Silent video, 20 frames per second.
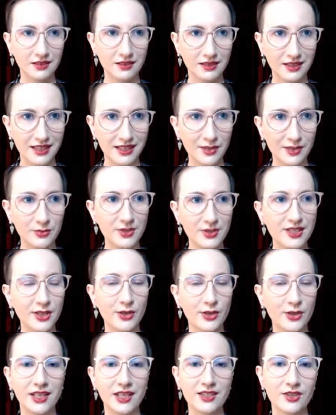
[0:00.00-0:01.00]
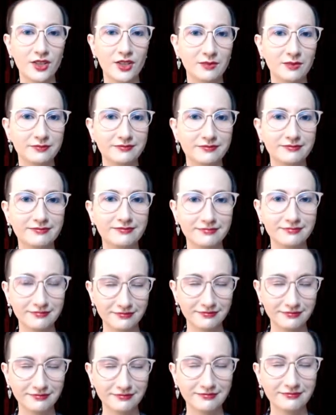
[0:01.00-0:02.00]
It was a great job.
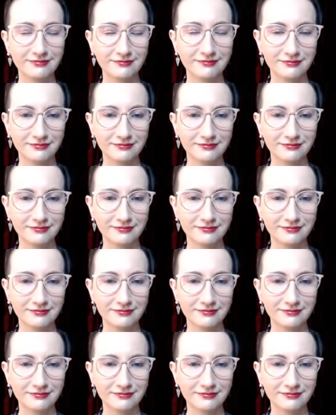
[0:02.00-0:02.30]
Hmm.